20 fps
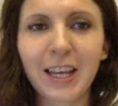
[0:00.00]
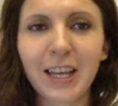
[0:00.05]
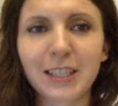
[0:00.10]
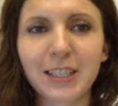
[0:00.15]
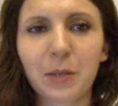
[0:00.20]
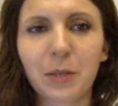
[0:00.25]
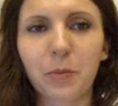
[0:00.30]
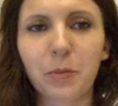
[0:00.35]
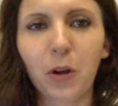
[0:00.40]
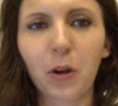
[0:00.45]

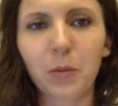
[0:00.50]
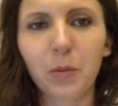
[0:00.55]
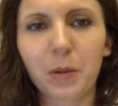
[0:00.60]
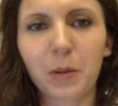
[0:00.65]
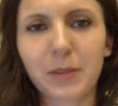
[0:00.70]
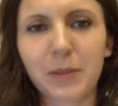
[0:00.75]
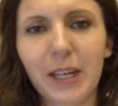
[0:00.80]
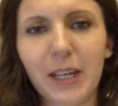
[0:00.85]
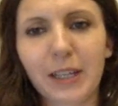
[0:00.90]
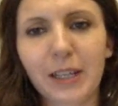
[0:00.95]
The
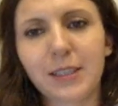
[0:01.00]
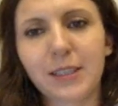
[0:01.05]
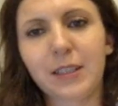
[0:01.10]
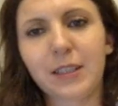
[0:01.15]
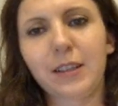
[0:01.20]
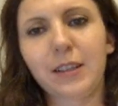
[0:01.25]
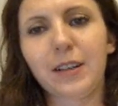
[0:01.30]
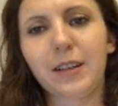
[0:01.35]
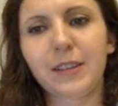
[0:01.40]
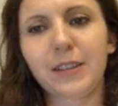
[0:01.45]
problem that
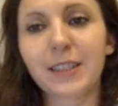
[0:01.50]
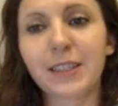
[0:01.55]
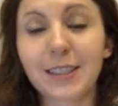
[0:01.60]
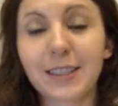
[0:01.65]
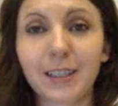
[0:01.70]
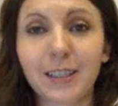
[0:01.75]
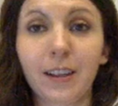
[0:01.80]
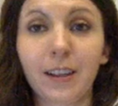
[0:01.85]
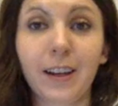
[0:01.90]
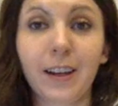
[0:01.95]
these
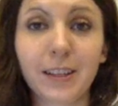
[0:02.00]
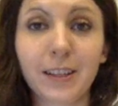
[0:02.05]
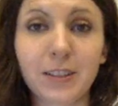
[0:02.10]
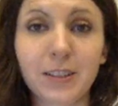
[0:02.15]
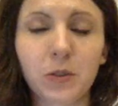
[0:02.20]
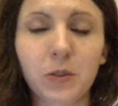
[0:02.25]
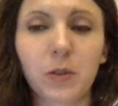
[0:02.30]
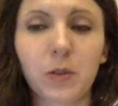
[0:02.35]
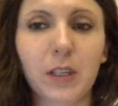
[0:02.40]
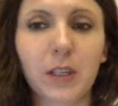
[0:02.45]

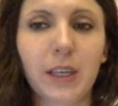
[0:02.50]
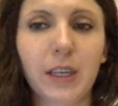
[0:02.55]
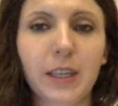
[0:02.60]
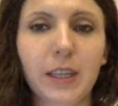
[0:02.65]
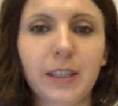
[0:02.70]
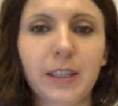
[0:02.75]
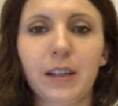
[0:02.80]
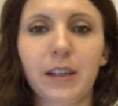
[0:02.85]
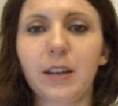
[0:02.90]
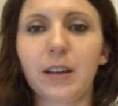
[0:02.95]
clients
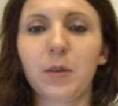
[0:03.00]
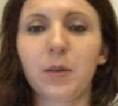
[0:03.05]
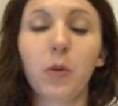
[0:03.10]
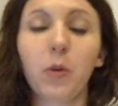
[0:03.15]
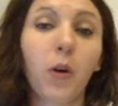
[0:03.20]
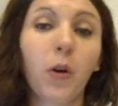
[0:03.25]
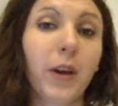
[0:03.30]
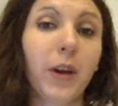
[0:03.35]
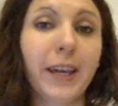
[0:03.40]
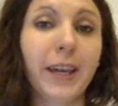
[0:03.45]
today, they're
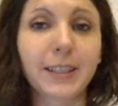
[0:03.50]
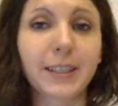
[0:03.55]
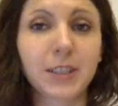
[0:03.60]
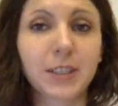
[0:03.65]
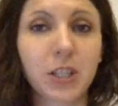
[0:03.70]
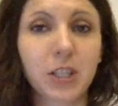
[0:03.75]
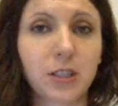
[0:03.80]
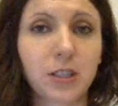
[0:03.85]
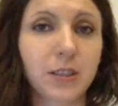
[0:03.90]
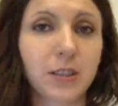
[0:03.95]
more
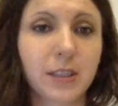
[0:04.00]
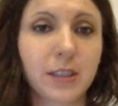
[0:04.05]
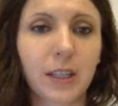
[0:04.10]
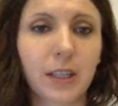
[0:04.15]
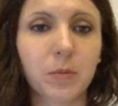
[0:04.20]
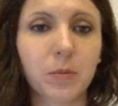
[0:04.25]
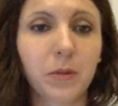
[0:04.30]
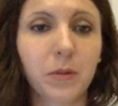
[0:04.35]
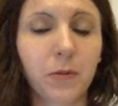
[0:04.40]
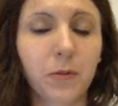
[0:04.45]
exigent
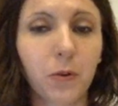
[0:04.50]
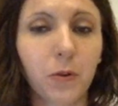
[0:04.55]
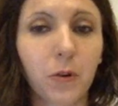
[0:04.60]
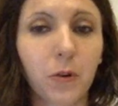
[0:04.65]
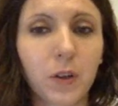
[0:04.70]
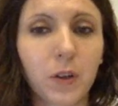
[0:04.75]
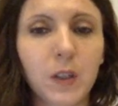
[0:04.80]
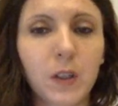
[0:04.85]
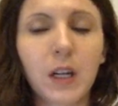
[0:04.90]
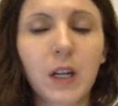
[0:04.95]
than
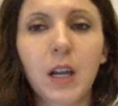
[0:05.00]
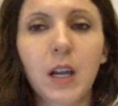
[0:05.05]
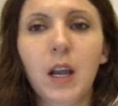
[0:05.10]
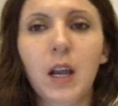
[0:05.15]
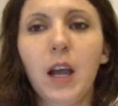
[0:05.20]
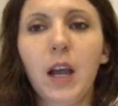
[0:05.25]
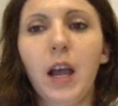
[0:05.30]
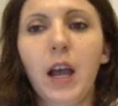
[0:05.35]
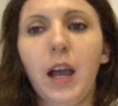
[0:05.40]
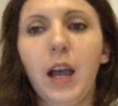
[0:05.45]
before.
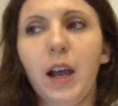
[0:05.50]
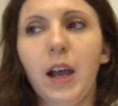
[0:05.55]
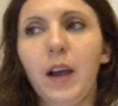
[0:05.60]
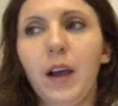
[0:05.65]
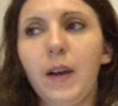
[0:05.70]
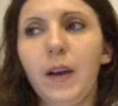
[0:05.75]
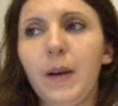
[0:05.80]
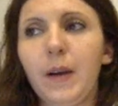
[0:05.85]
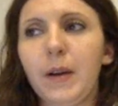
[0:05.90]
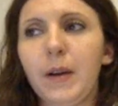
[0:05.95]

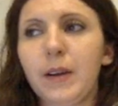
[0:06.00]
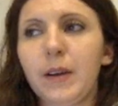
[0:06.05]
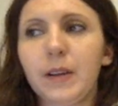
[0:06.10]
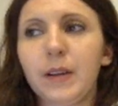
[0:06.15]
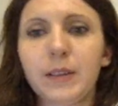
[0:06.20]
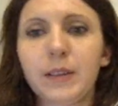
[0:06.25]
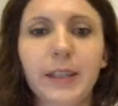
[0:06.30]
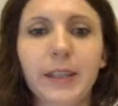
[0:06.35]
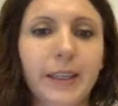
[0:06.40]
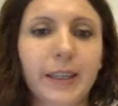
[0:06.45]

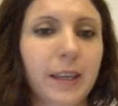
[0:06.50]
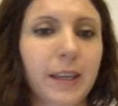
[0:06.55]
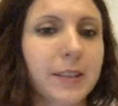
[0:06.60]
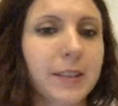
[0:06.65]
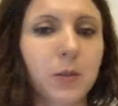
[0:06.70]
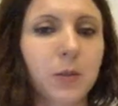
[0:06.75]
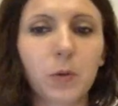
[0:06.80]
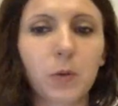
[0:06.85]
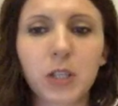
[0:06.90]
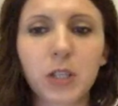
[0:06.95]
They can
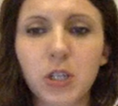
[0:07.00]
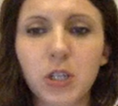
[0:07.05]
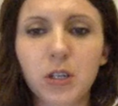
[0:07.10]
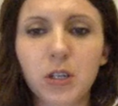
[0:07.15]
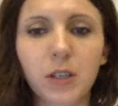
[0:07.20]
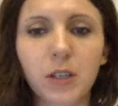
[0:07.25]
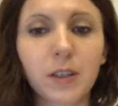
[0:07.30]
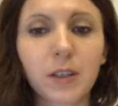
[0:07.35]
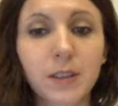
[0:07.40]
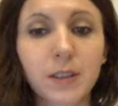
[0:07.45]
switch
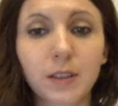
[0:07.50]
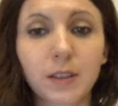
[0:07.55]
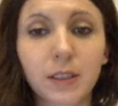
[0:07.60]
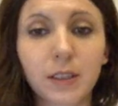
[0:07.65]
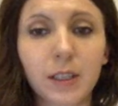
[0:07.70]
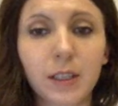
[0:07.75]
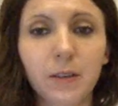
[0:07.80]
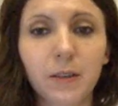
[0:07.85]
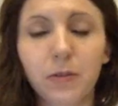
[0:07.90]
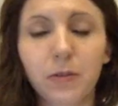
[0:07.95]

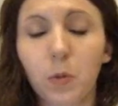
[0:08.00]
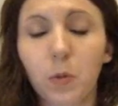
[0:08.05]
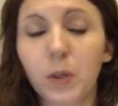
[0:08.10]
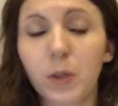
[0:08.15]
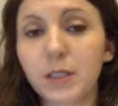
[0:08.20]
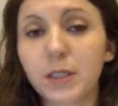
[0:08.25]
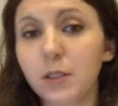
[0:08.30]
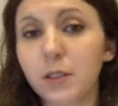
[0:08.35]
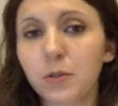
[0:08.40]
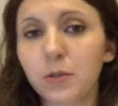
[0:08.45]
easily from
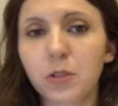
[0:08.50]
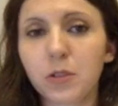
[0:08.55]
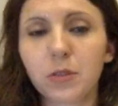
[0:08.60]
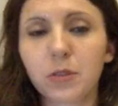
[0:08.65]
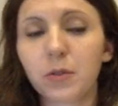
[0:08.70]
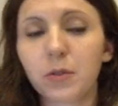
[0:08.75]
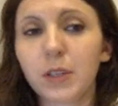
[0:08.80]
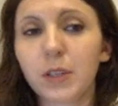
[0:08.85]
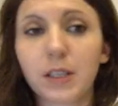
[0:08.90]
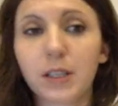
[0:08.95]
one solution
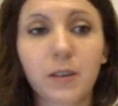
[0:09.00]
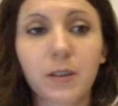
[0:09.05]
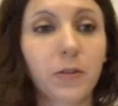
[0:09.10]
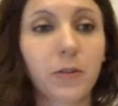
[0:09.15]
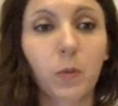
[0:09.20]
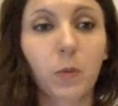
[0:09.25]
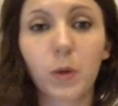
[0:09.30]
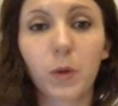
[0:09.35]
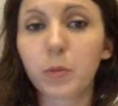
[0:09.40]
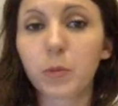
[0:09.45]
to another,
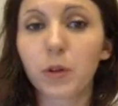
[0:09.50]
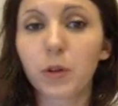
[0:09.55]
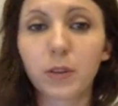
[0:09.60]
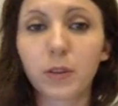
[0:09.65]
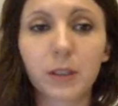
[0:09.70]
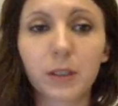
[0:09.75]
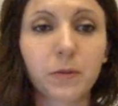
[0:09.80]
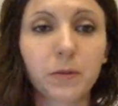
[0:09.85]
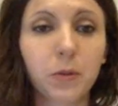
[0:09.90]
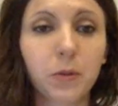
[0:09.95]
from one
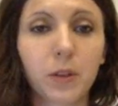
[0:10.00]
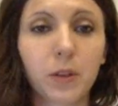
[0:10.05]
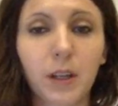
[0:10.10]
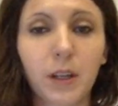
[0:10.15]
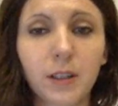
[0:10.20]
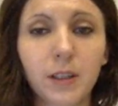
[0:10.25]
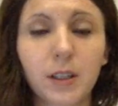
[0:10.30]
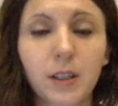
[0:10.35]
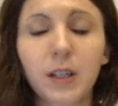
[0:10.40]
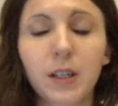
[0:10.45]
product to
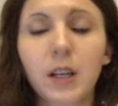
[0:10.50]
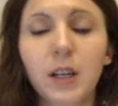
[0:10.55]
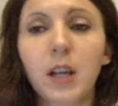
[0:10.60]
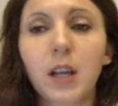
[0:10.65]
another,